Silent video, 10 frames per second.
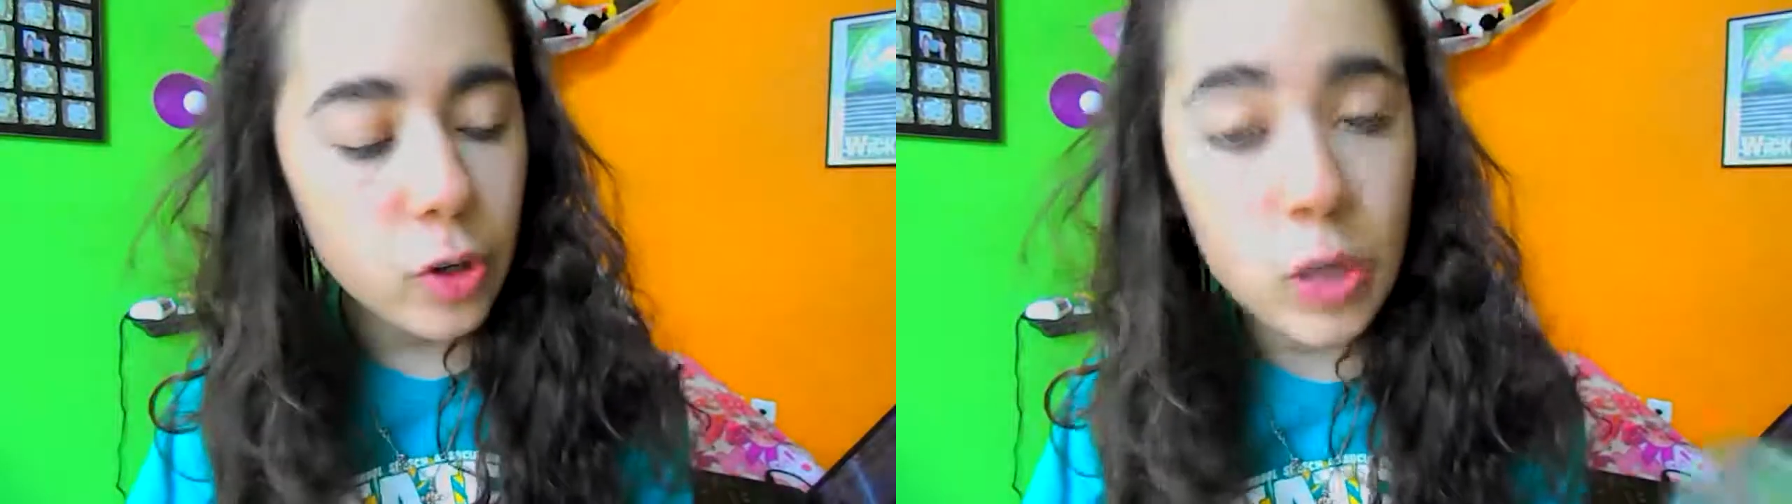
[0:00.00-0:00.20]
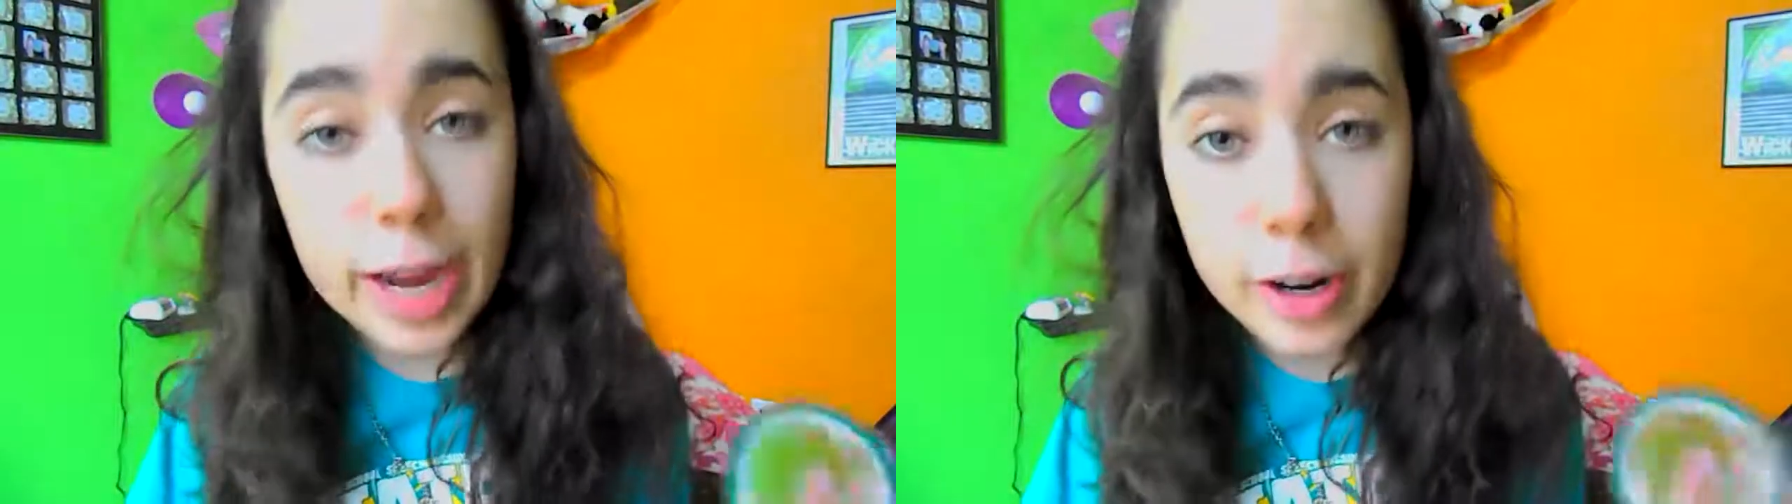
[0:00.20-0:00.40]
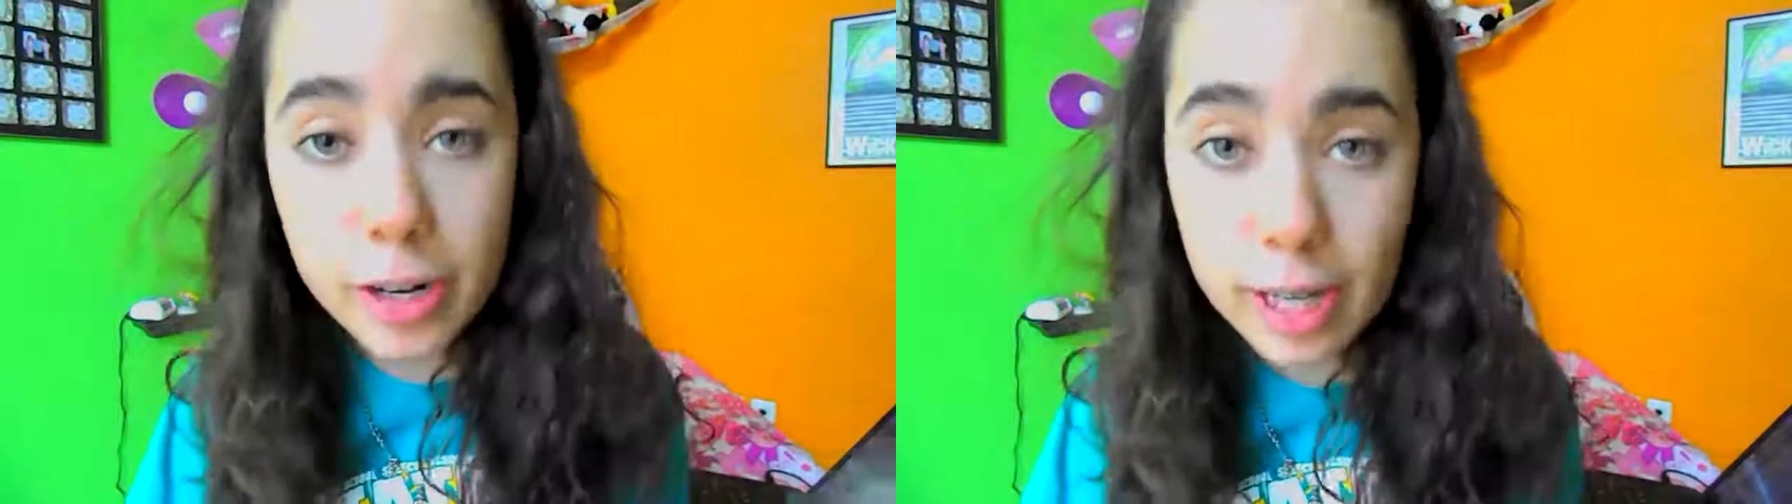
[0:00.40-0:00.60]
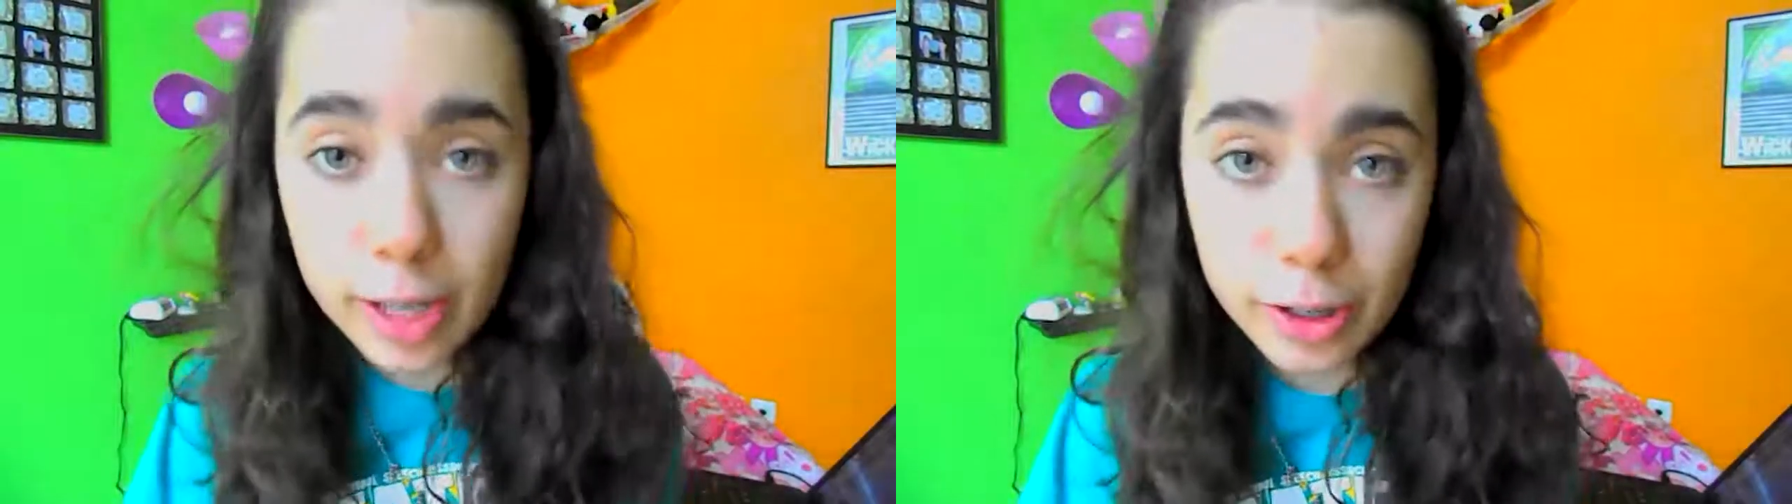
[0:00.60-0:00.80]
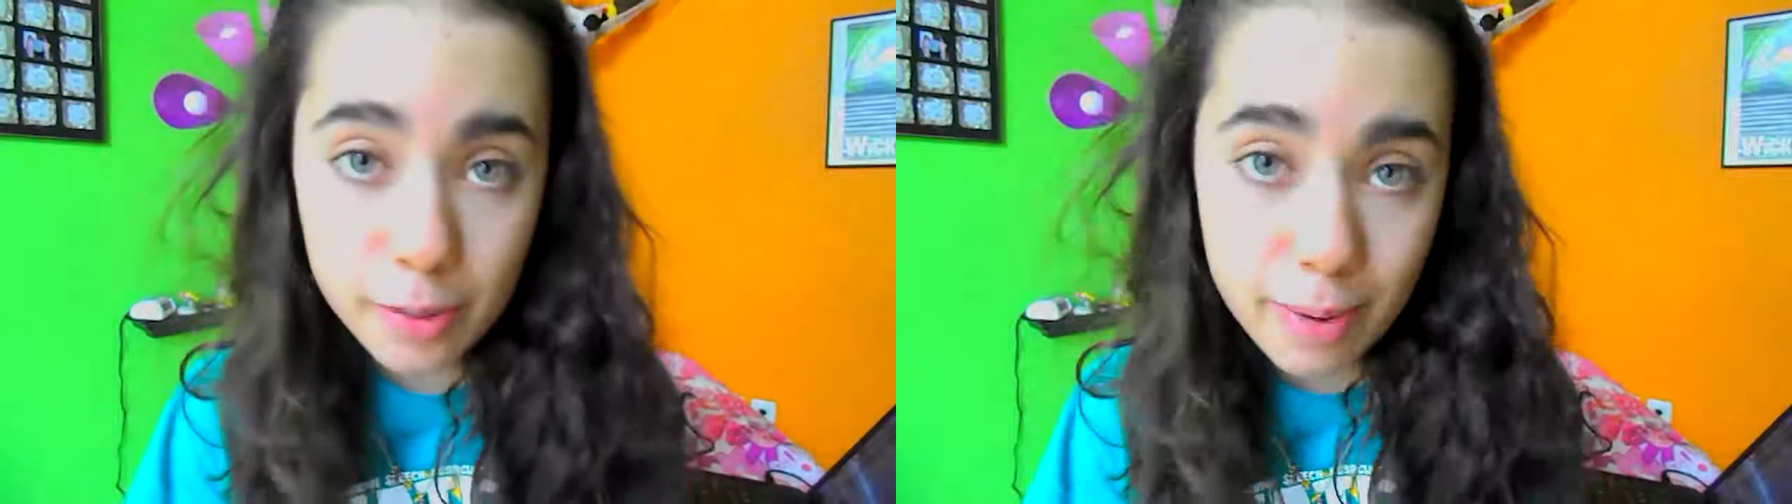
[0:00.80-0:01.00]
lighter
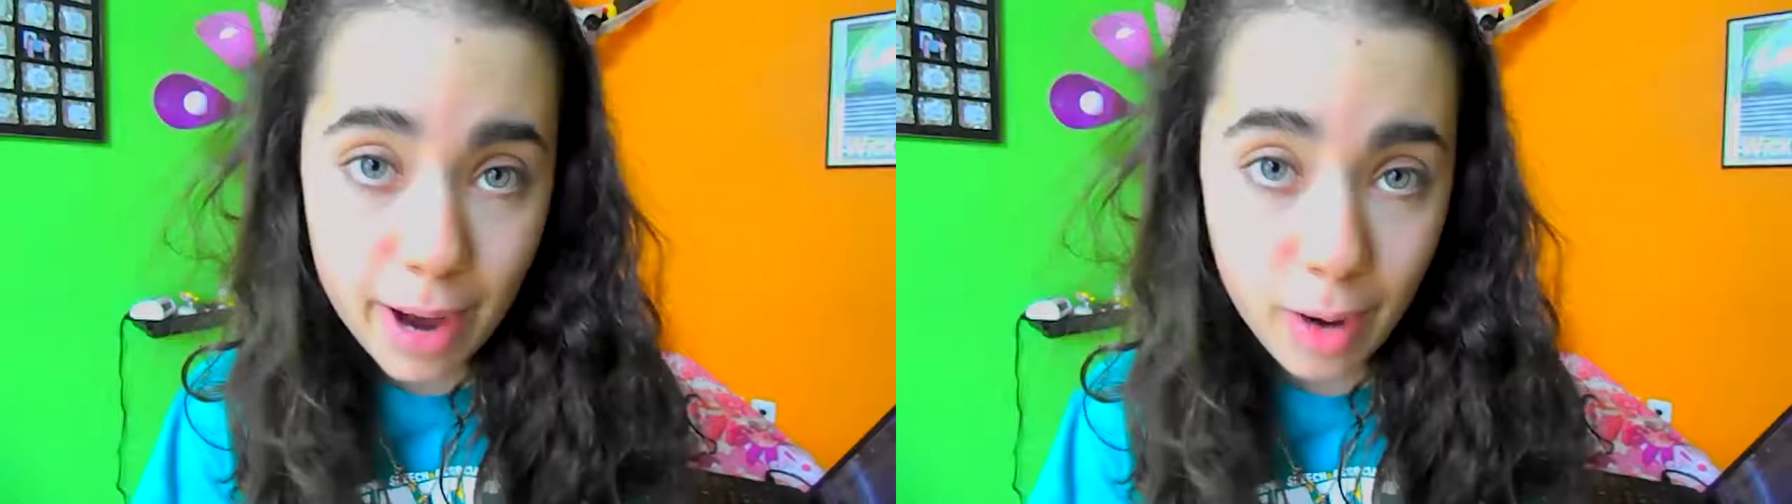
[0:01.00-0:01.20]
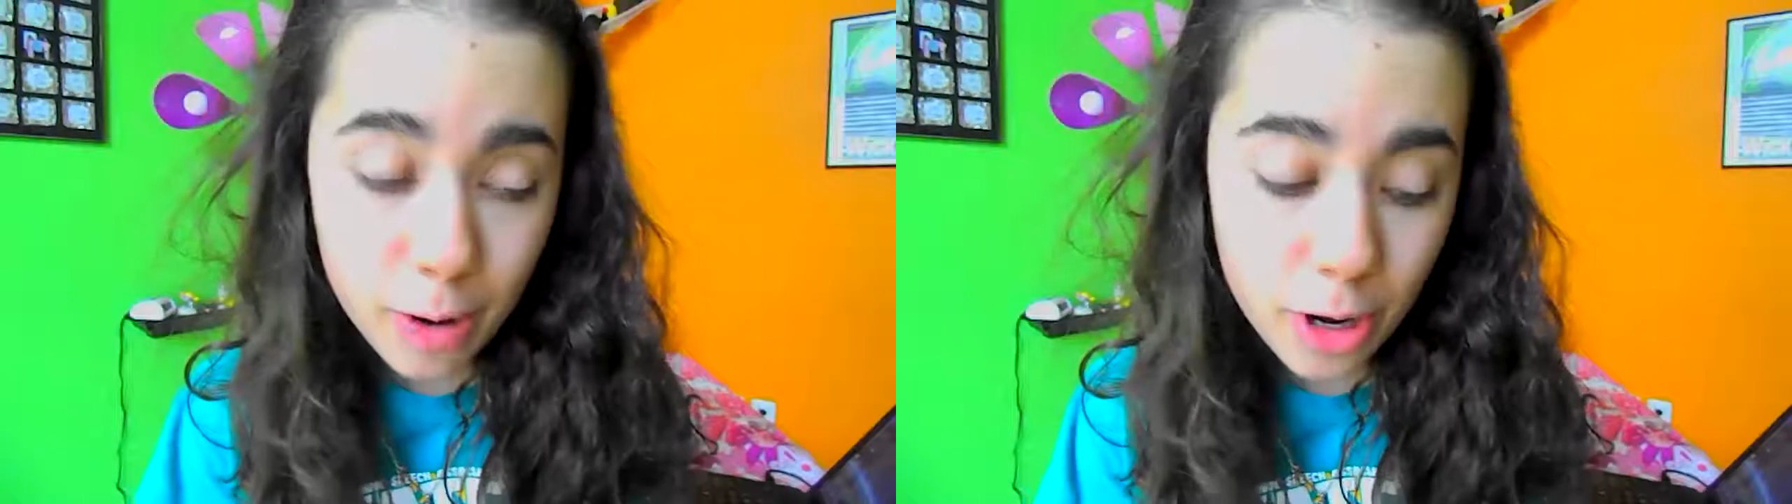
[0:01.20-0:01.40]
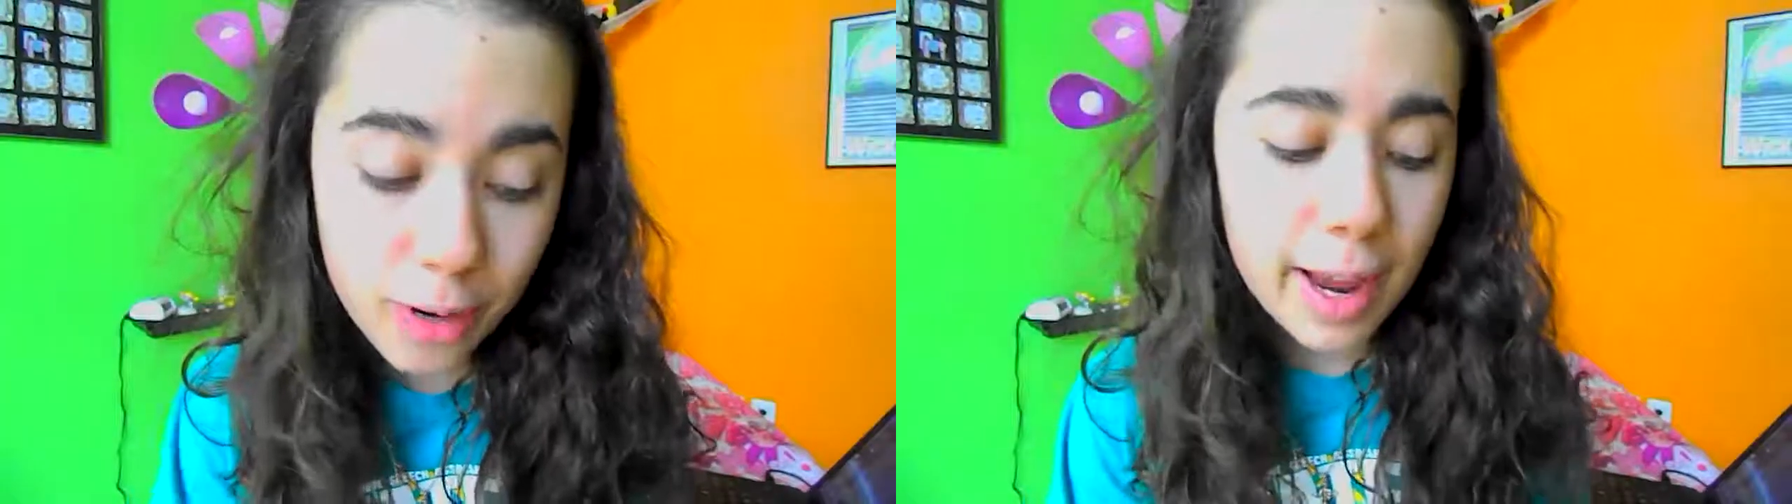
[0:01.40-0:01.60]
colored powder.